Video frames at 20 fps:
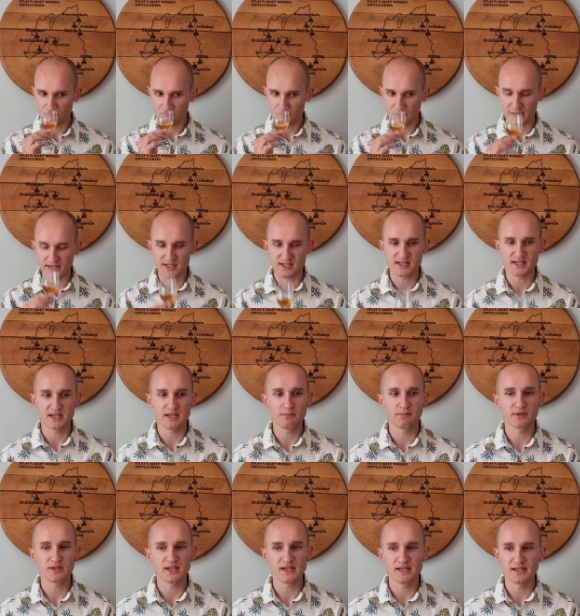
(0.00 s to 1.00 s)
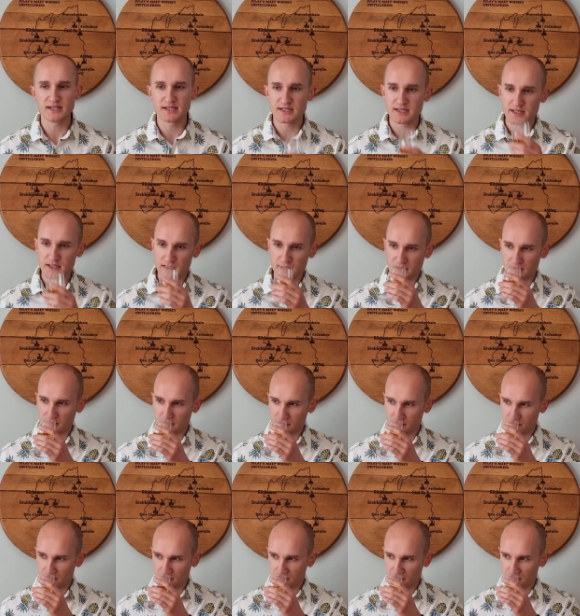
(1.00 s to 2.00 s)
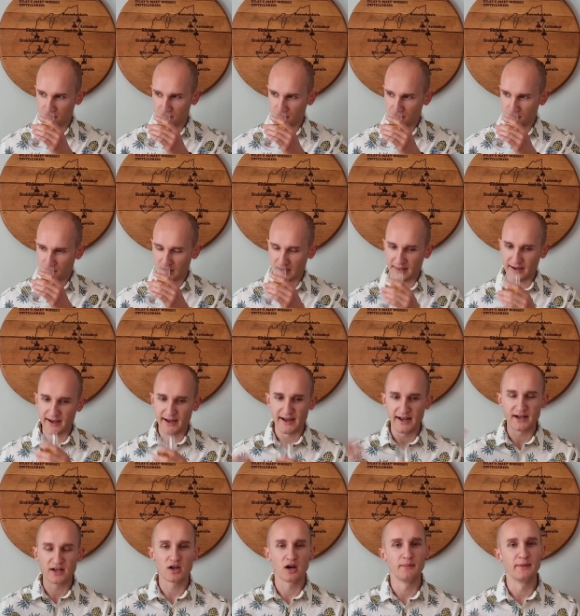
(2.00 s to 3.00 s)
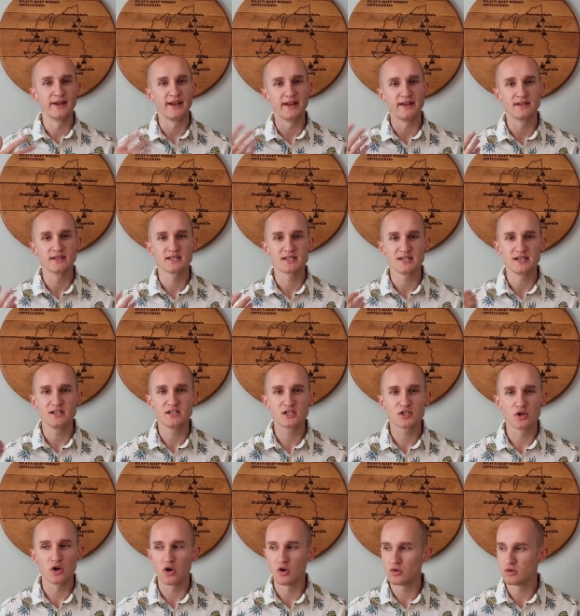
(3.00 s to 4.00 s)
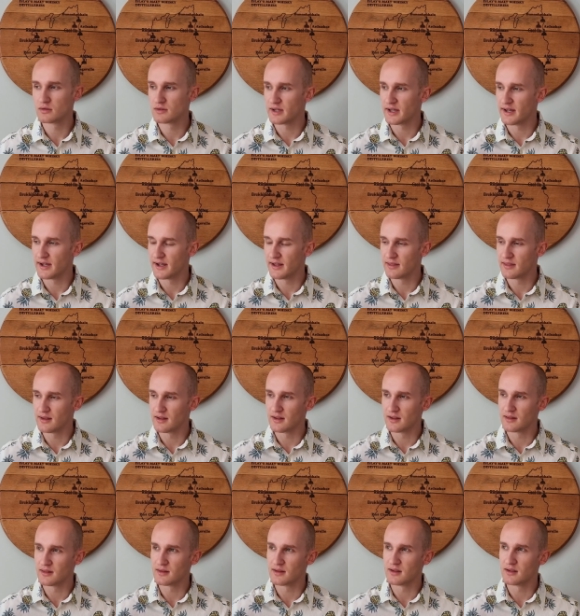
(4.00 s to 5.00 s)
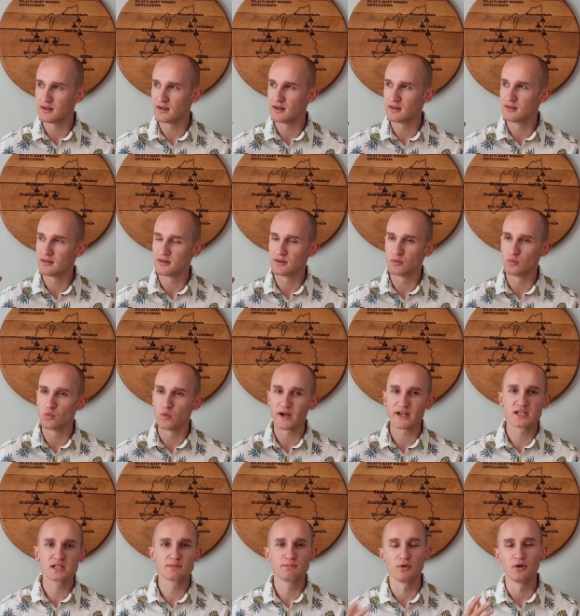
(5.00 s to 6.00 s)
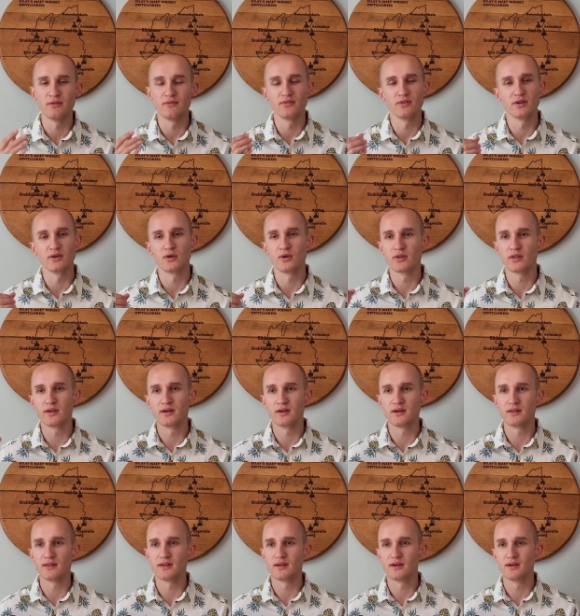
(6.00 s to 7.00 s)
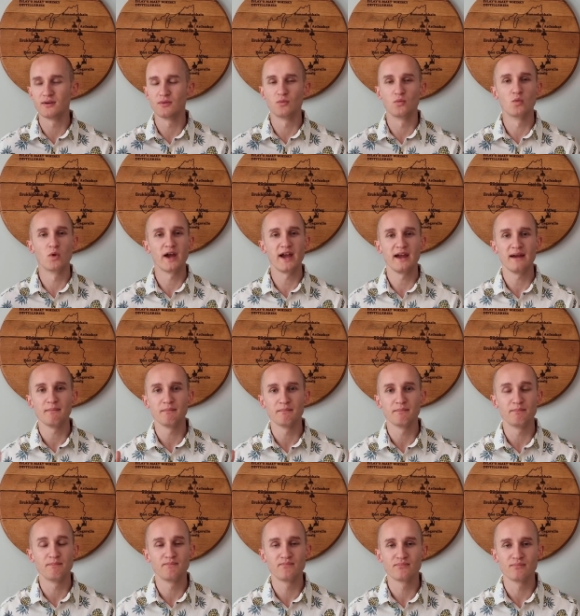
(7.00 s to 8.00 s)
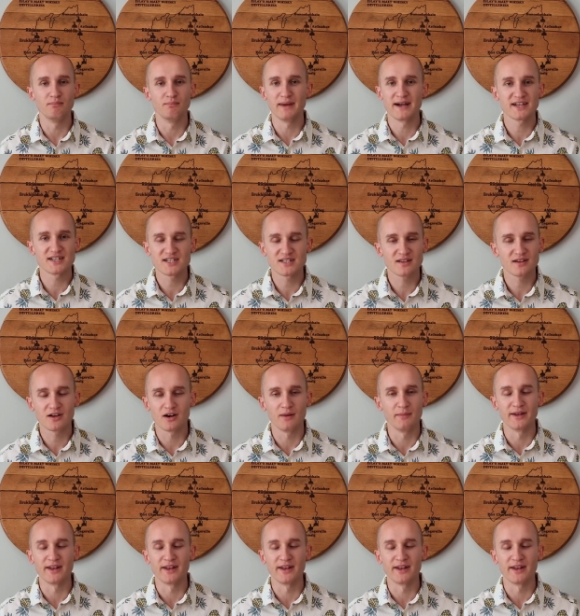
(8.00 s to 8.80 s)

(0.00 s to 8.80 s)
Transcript: a sea breeze, uh, coming in, sea salt, uh, the, the, the wisp of the, or the, the wet mist coming